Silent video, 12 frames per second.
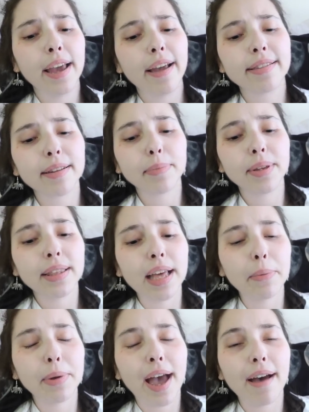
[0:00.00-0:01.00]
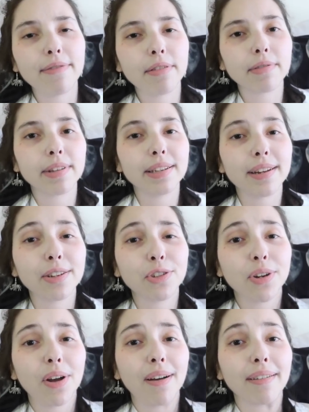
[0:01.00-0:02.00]
It's something that we haven't really
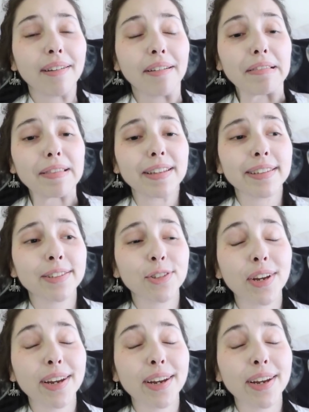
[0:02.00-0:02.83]
touched on on this